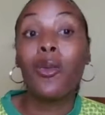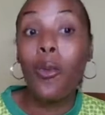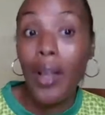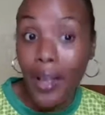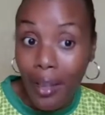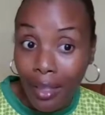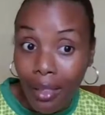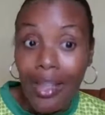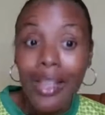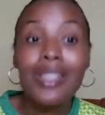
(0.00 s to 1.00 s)

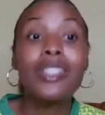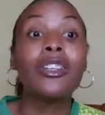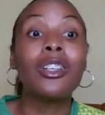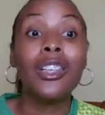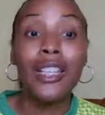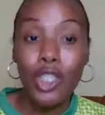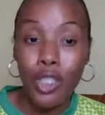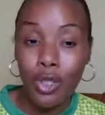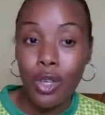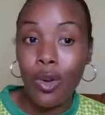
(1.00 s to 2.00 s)
Well, to
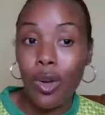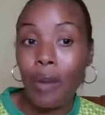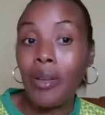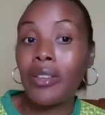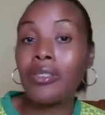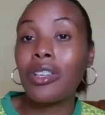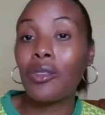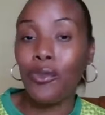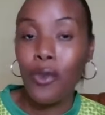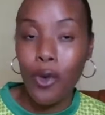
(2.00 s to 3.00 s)
let you know, I'm here to
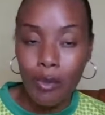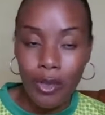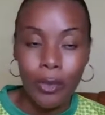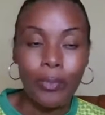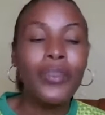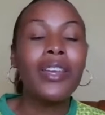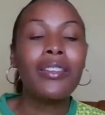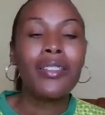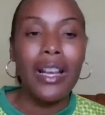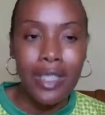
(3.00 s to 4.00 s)
inform you.
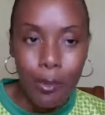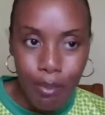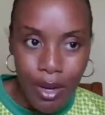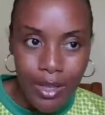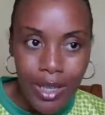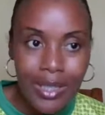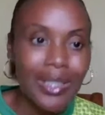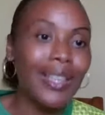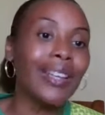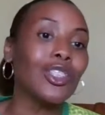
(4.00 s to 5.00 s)
That's the process
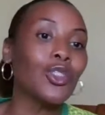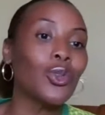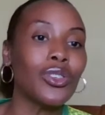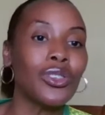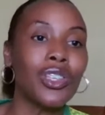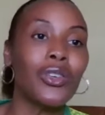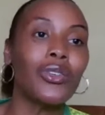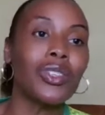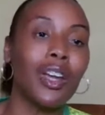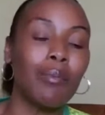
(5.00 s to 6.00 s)
to get a social
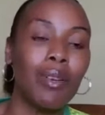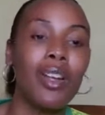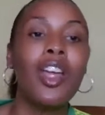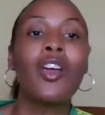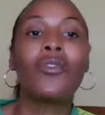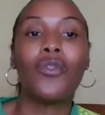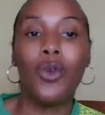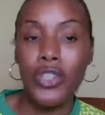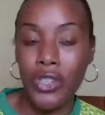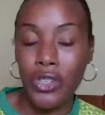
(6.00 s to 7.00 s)
security number
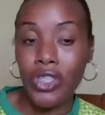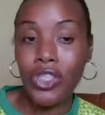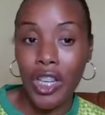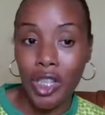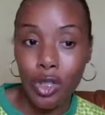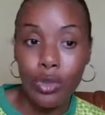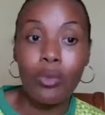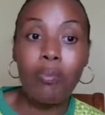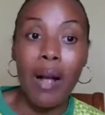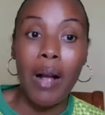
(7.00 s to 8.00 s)
for your
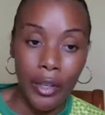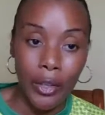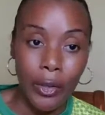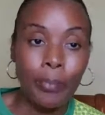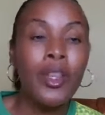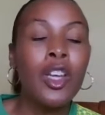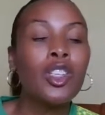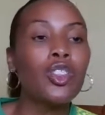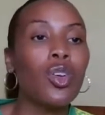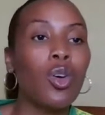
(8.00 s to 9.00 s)
J2 minor.
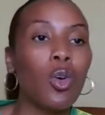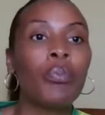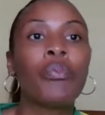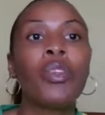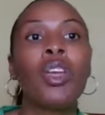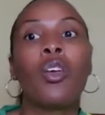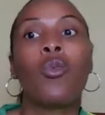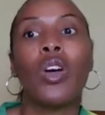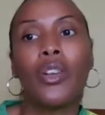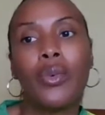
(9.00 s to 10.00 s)
So,
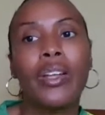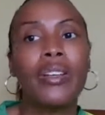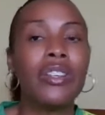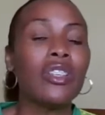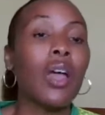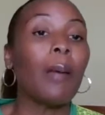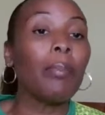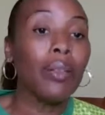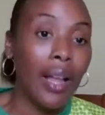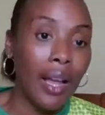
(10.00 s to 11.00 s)
what do I need to
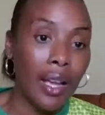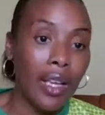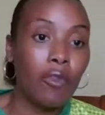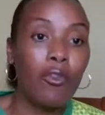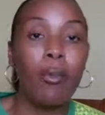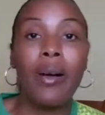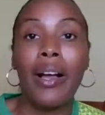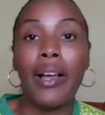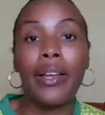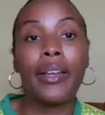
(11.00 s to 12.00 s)
apply for
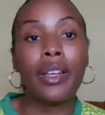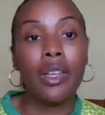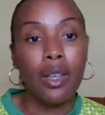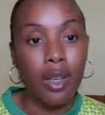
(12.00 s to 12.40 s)
my